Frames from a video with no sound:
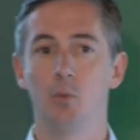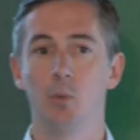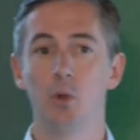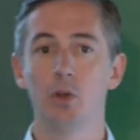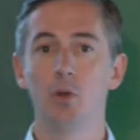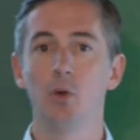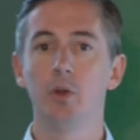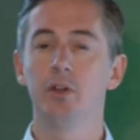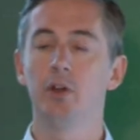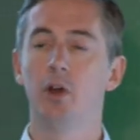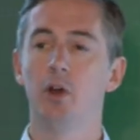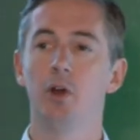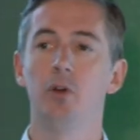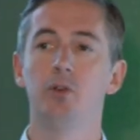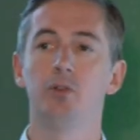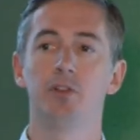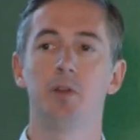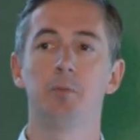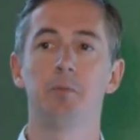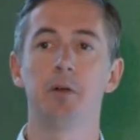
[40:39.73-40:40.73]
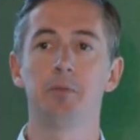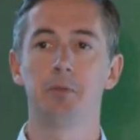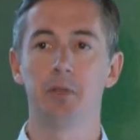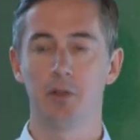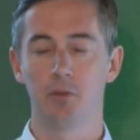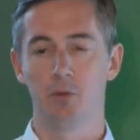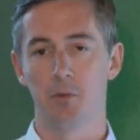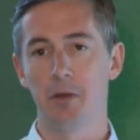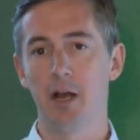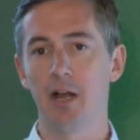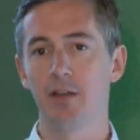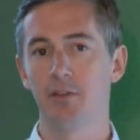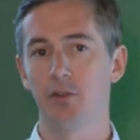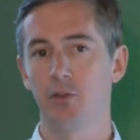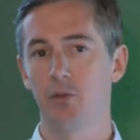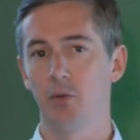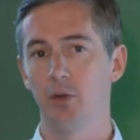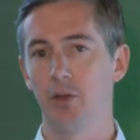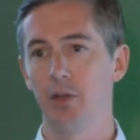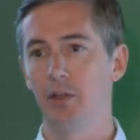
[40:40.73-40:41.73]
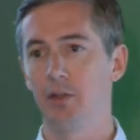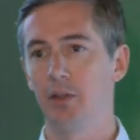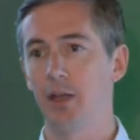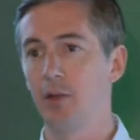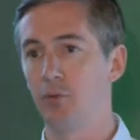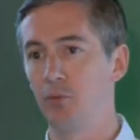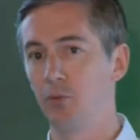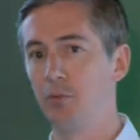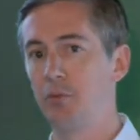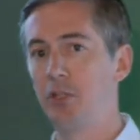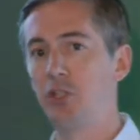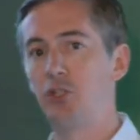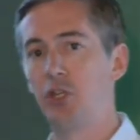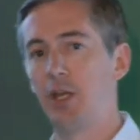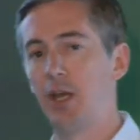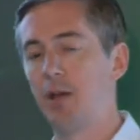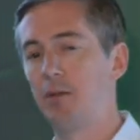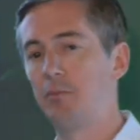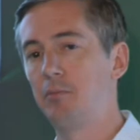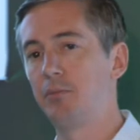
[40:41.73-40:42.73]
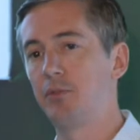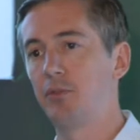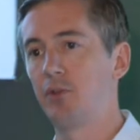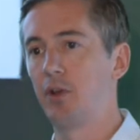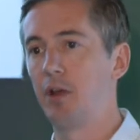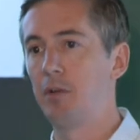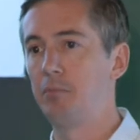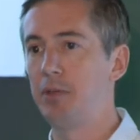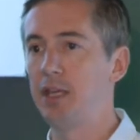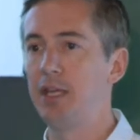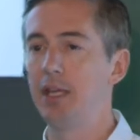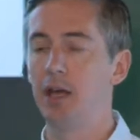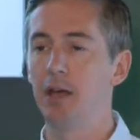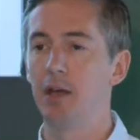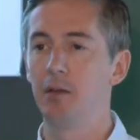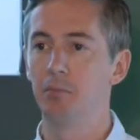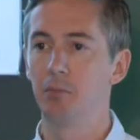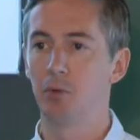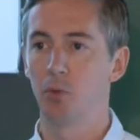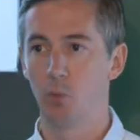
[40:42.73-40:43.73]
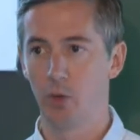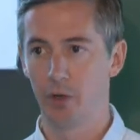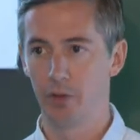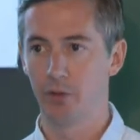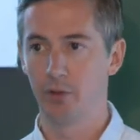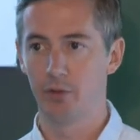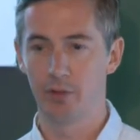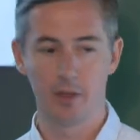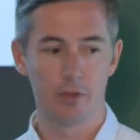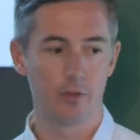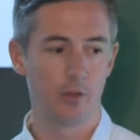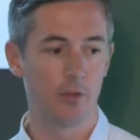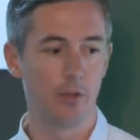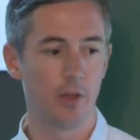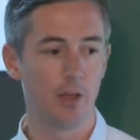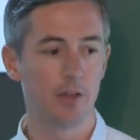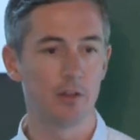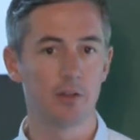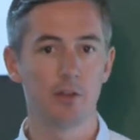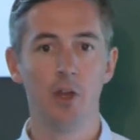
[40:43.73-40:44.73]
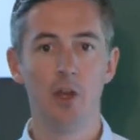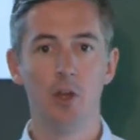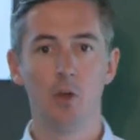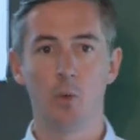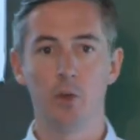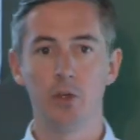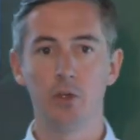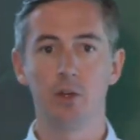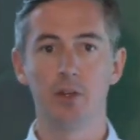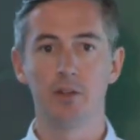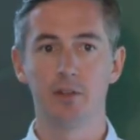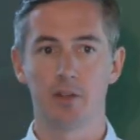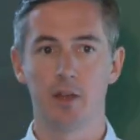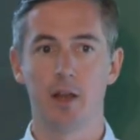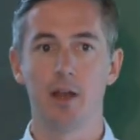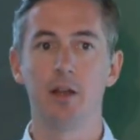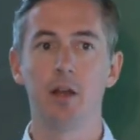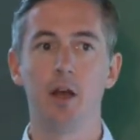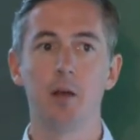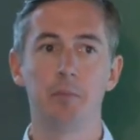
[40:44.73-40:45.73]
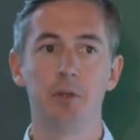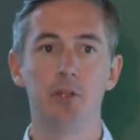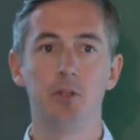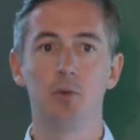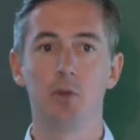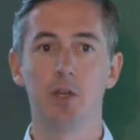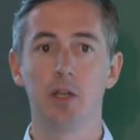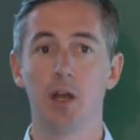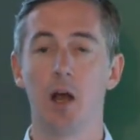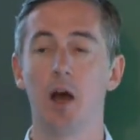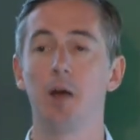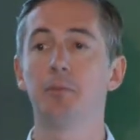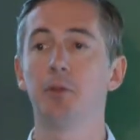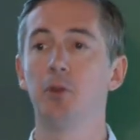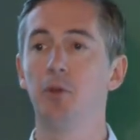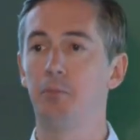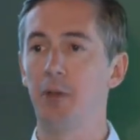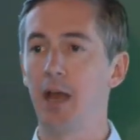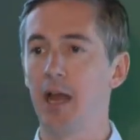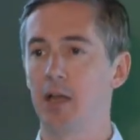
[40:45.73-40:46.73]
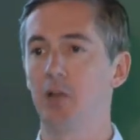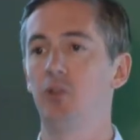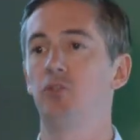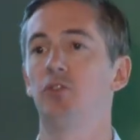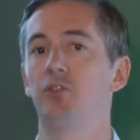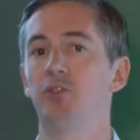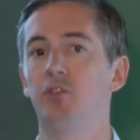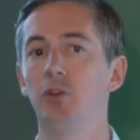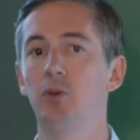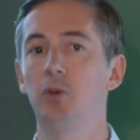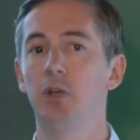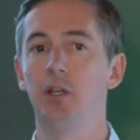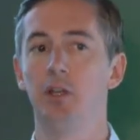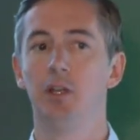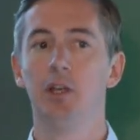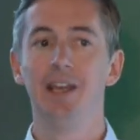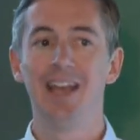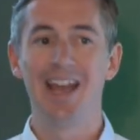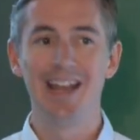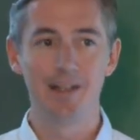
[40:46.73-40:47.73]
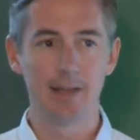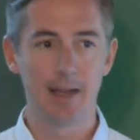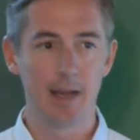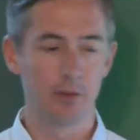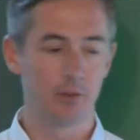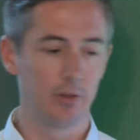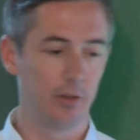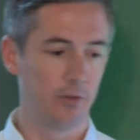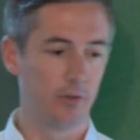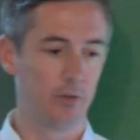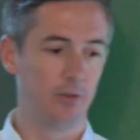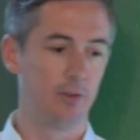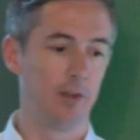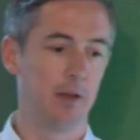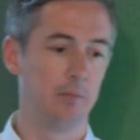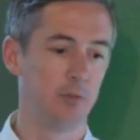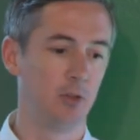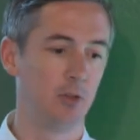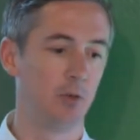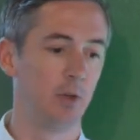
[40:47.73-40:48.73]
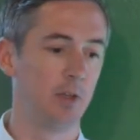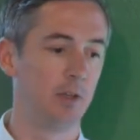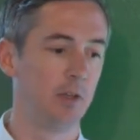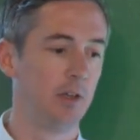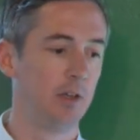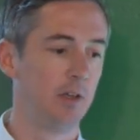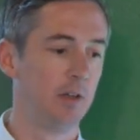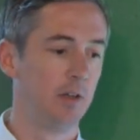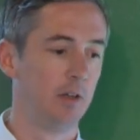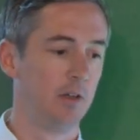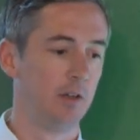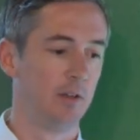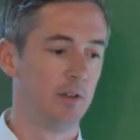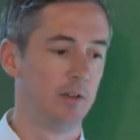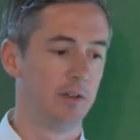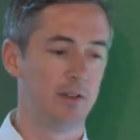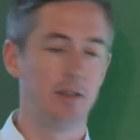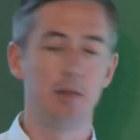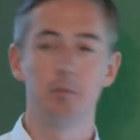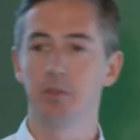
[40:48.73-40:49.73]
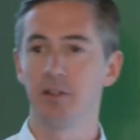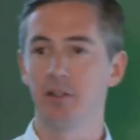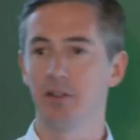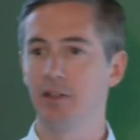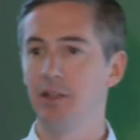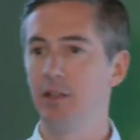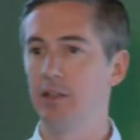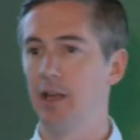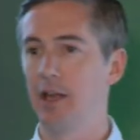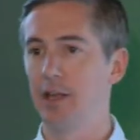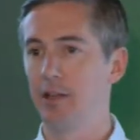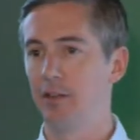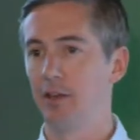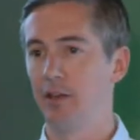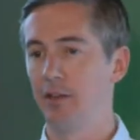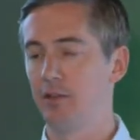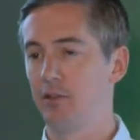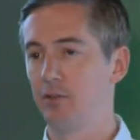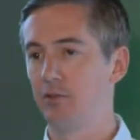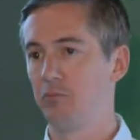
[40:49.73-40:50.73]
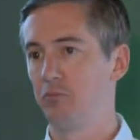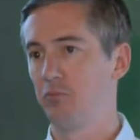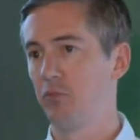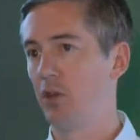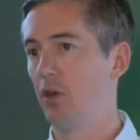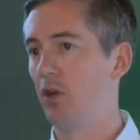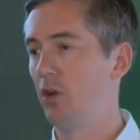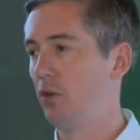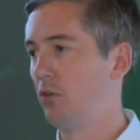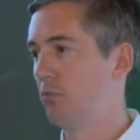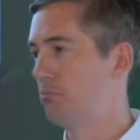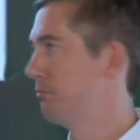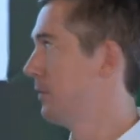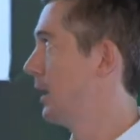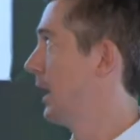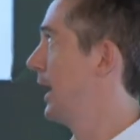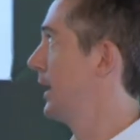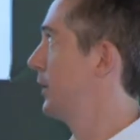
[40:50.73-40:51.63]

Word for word: we're going to host a public repository like Ruby Gems or NPM or one of those other things where you can sign up and you can upload packages to it and download them to it seamlessly like this. So I